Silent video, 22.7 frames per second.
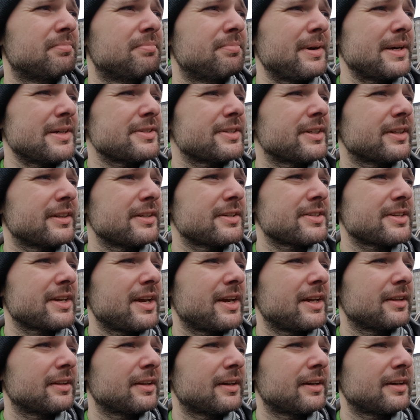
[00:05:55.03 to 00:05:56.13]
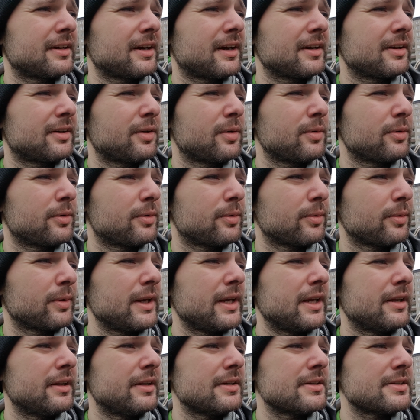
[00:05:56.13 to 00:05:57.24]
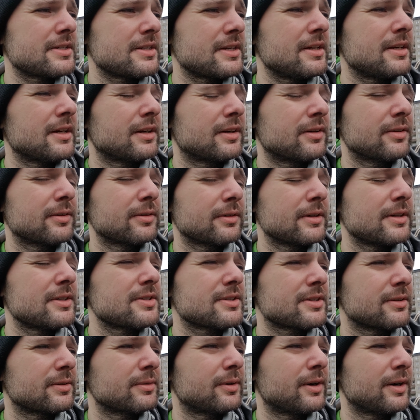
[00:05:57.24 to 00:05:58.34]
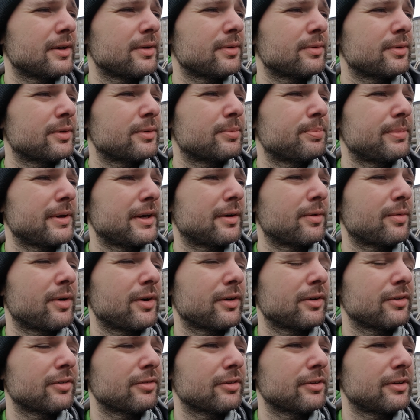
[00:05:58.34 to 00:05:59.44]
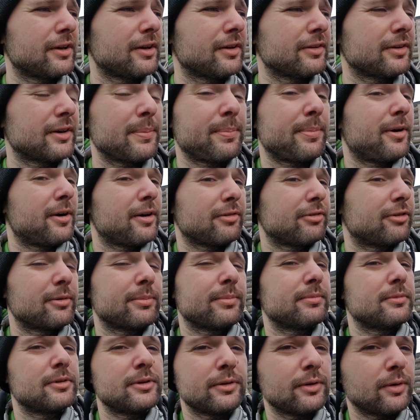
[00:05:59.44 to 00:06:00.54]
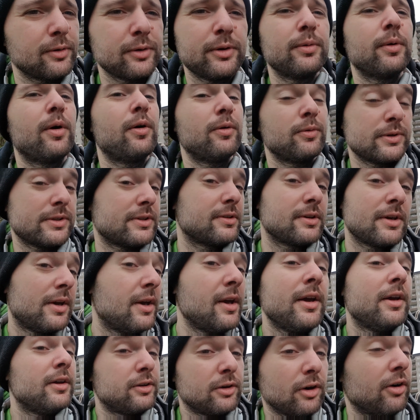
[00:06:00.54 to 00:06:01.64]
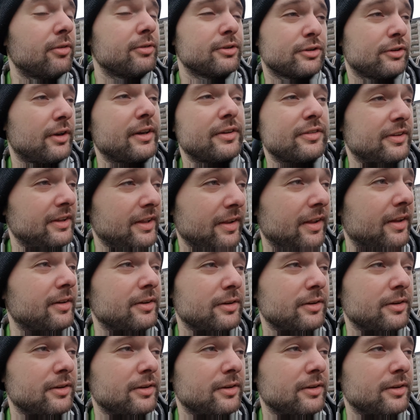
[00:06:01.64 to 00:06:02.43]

basically saying that I don't really see a good reason why you would pick one over the other, apart from you know you always you obviously still